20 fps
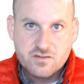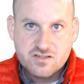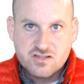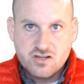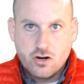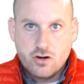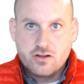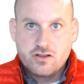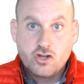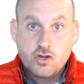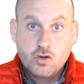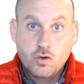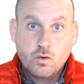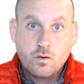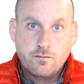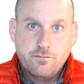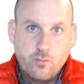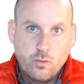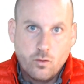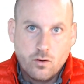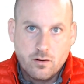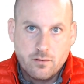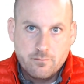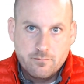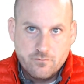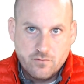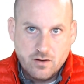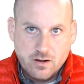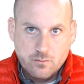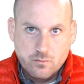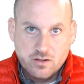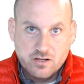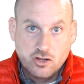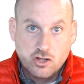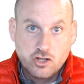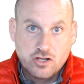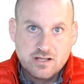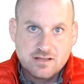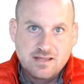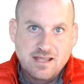The Google form, right? We're going to
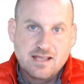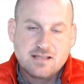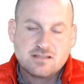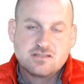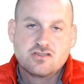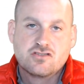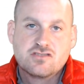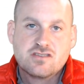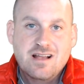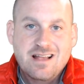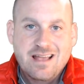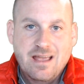look at the answers.